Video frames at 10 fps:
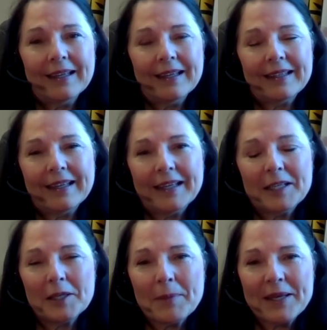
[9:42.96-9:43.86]
yeah, and
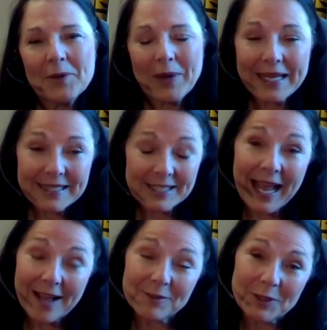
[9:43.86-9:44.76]
in many ways, you
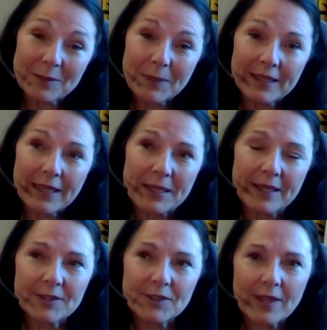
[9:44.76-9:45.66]
have to admit, I mean,
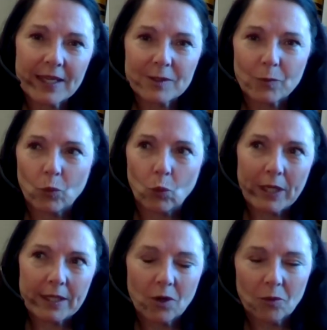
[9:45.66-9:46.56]
these are things
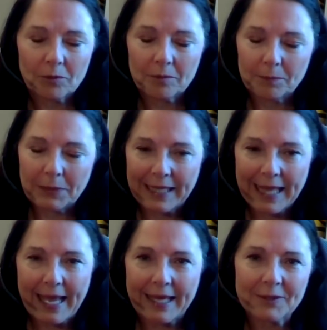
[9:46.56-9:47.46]
we don't
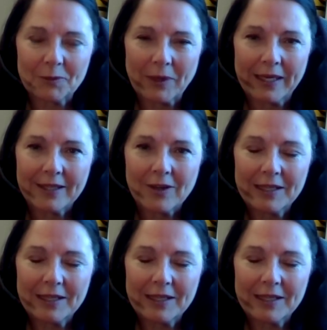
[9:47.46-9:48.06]
plan, right? God